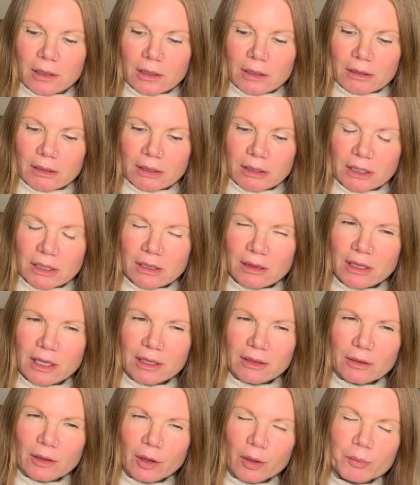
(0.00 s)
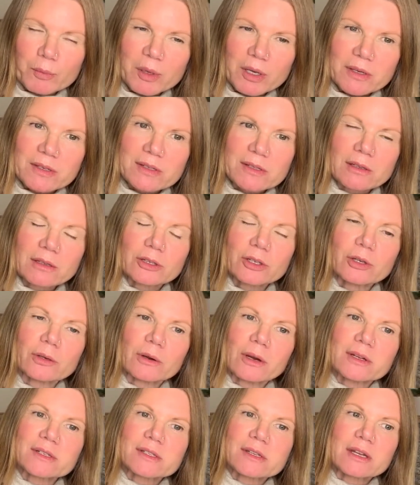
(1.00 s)
And in that openness and
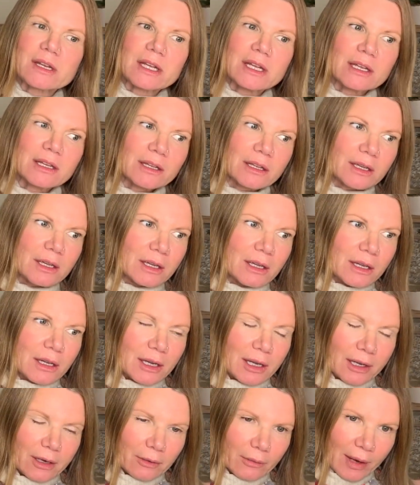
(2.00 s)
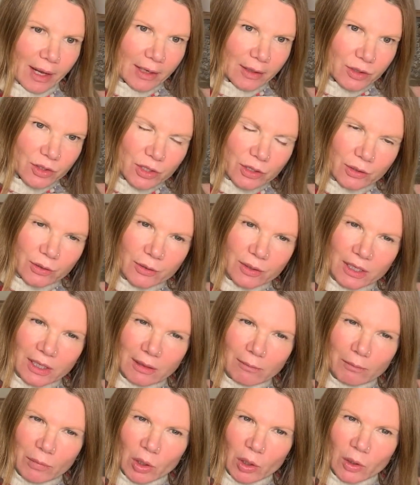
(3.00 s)
curiosity, a gratitude
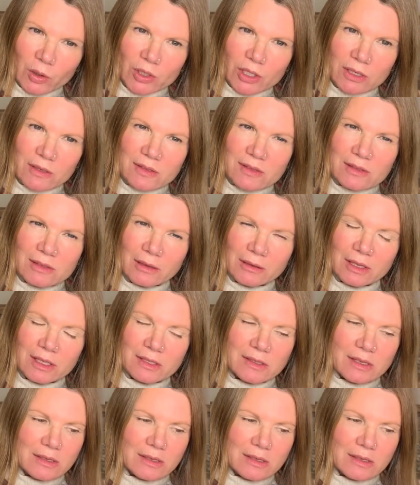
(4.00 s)
emerges. So there's a